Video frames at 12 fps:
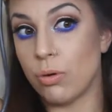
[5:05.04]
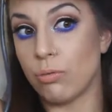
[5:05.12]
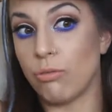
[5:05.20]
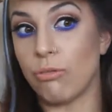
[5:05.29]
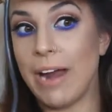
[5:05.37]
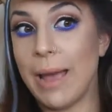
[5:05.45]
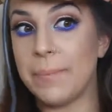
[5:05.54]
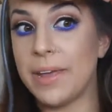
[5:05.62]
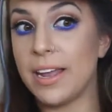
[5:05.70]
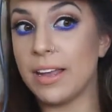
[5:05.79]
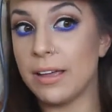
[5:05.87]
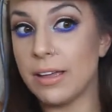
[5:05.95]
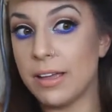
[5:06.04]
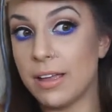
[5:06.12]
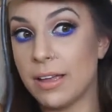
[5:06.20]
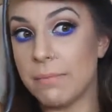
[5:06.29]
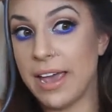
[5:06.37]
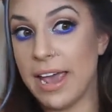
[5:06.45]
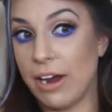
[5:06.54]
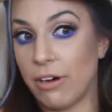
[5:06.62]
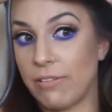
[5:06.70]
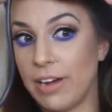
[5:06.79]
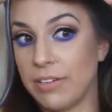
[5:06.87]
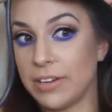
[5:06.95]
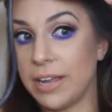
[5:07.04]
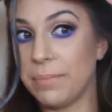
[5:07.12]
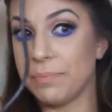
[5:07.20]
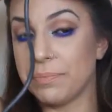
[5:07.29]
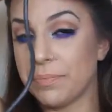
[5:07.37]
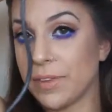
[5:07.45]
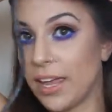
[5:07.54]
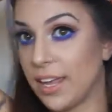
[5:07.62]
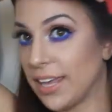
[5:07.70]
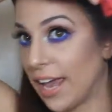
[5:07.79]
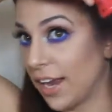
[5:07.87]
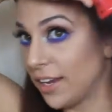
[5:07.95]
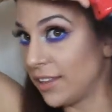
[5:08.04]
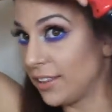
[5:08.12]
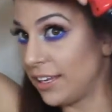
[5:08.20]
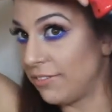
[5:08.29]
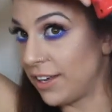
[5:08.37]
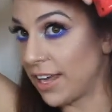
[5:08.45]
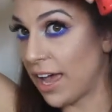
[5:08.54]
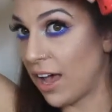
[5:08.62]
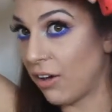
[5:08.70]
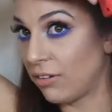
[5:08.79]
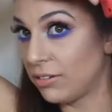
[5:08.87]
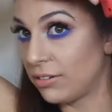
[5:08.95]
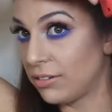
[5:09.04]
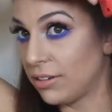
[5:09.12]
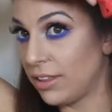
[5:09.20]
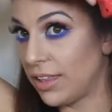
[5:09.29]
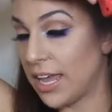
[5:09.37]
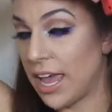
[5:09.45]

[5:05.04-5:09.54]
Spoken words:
wrapping my hair around it. again, leaving out the